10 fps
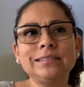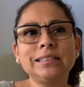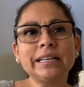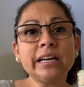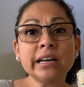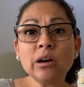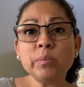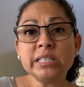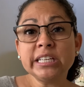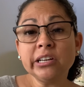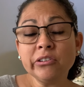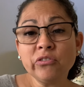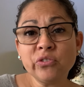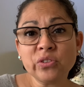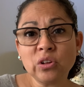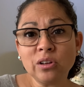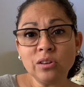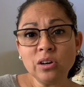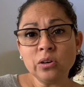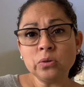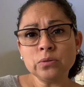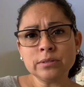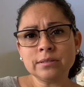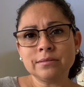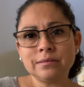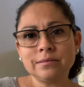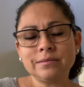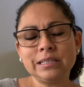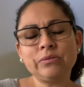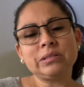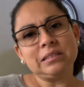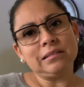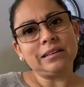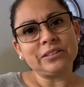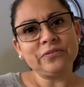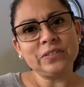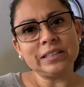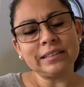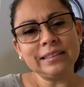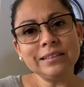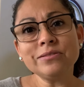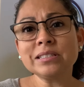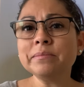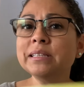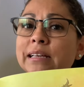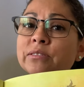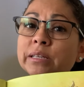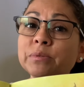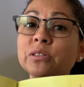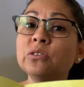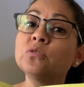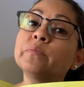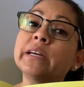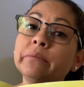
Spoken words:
I cut out material for the clothes. It was a lot of fun. And it was something that I was able to use my